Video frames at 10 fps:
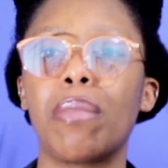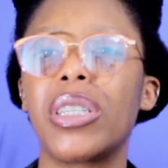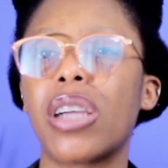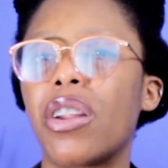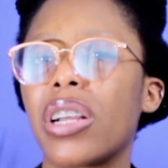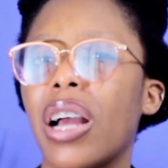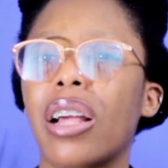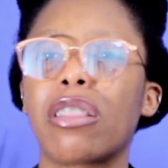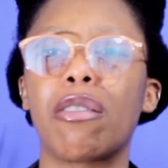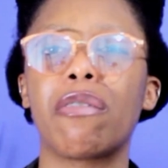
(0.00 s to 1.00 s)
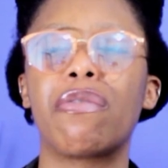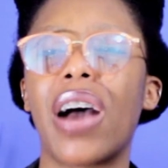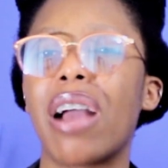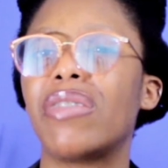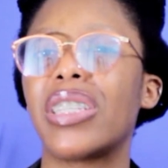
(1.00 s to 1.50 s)
I'll be shouting out like the
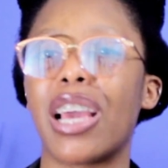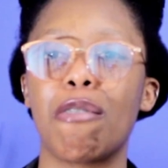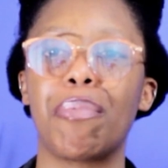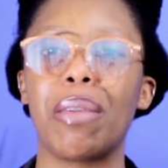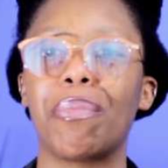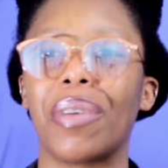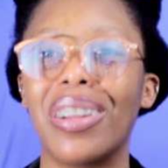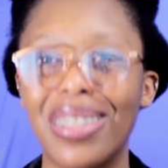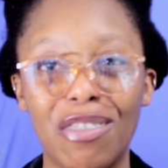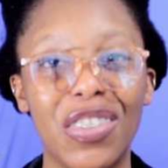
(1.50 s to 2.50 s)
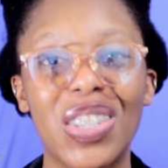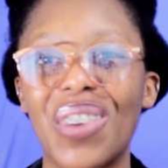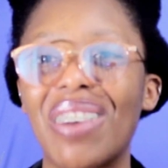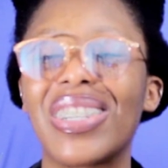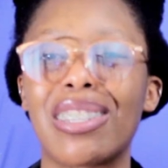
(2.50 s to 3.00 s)
5-10 people, the
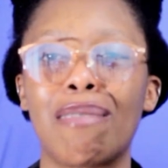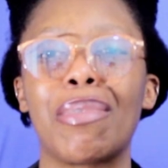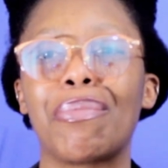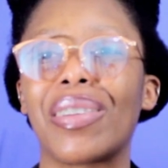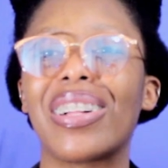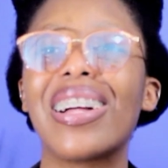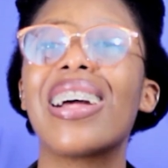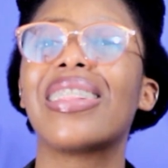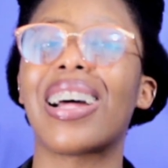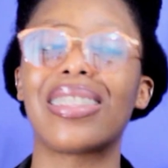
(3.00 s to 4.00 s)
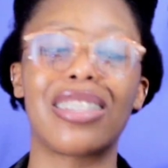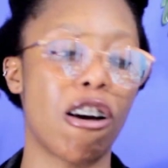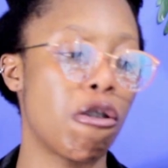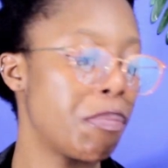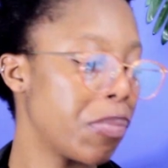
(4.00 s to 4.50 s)
first 5 or 10 people that's
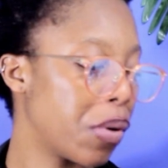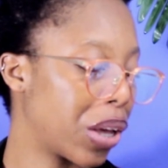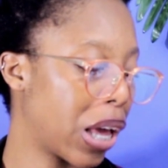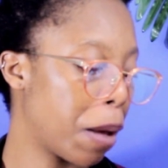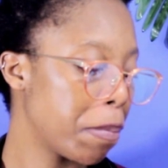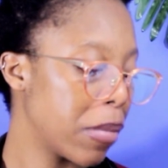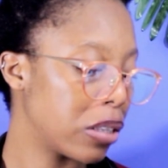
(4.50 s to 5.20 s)
out, okay?